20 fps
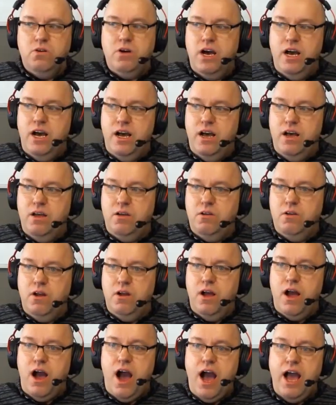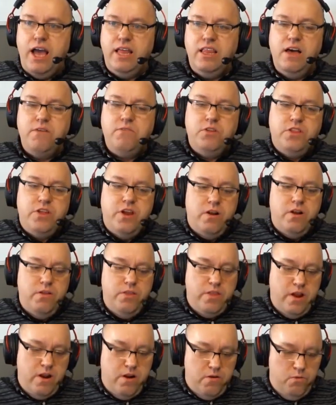uh, High Level, their
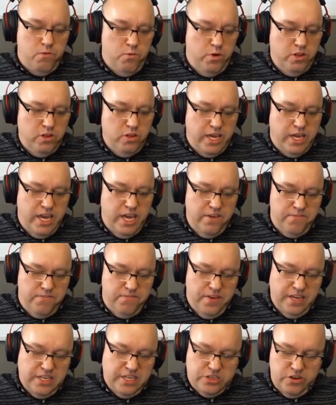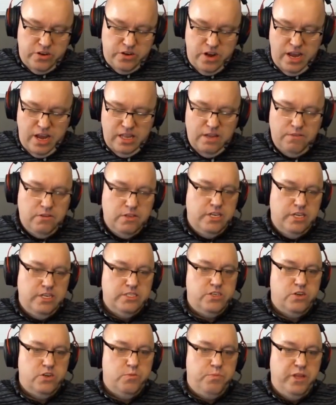their real key feature in High Level
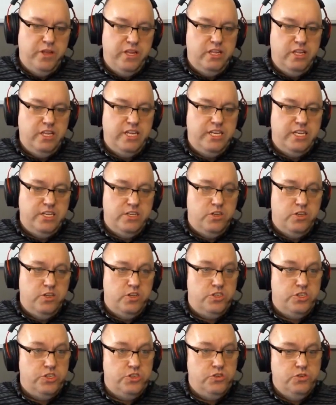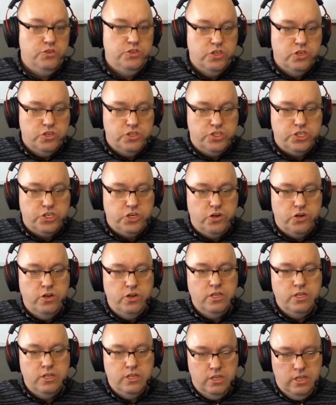is their ability to, to nurture
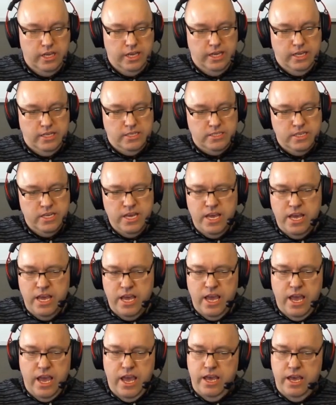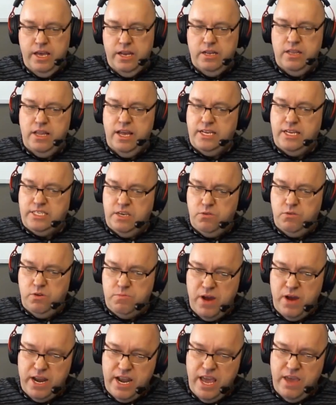leads. And like I said, with
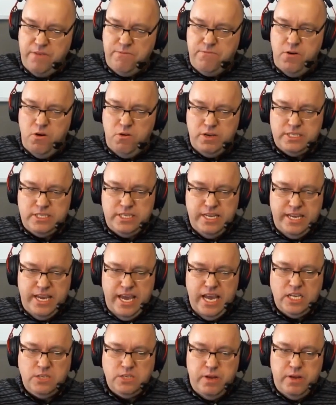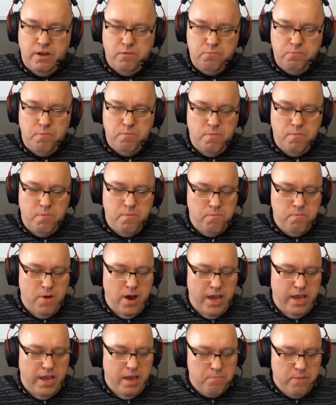my name, Focused Engagement,
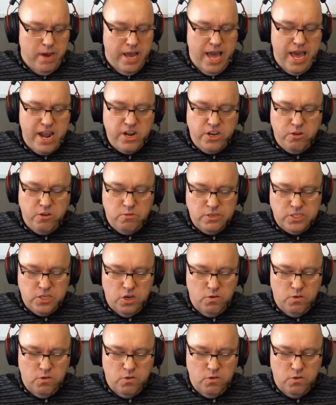my my attitude was